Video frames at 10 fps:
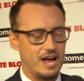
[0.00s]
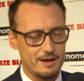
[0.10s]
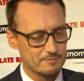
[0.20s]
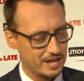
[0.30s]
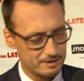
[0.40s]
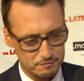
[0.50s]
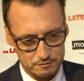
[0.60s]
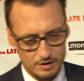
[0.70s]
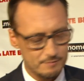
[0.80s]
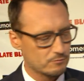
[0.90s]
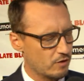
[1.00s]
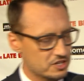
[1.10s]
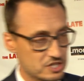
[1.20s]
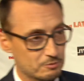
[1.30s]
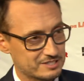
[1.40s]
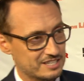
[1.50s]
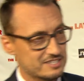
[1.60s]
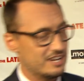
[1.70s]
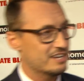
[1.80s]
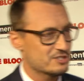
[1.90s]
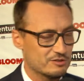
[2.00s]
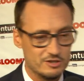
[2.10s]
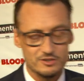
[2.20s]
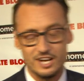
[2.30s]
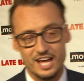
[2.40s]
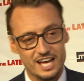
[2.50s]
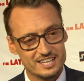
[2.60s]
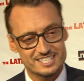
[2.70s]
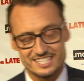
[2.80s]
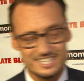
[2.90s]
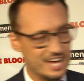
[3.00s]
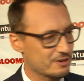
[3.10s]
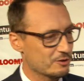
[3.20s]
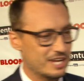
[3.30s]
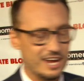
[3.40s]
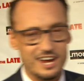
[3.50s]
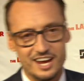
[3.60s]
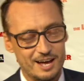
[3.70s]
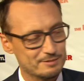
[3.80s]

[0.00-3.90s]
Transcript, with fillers: I'm like, I'm rushing with testosterone. This is not okay.